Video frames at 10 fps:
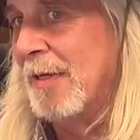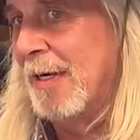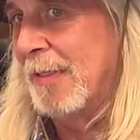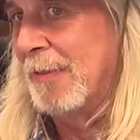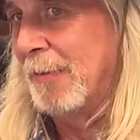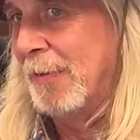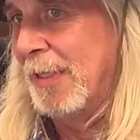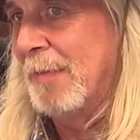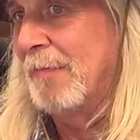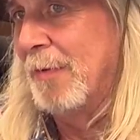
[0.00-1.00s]
9.30
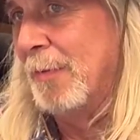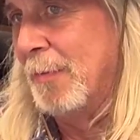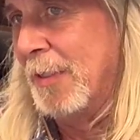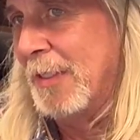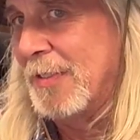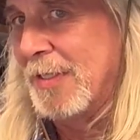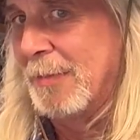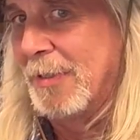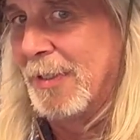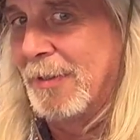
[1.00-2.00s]
and my phone rings, and
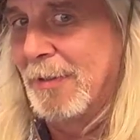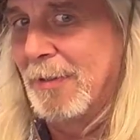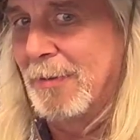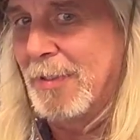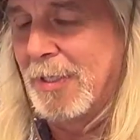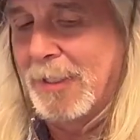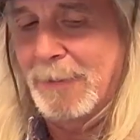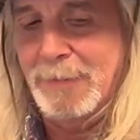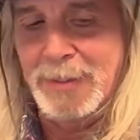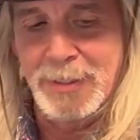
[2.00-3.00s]
I'm like, okay,
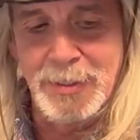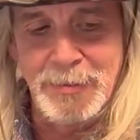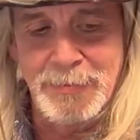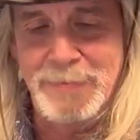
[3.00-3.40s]
hello?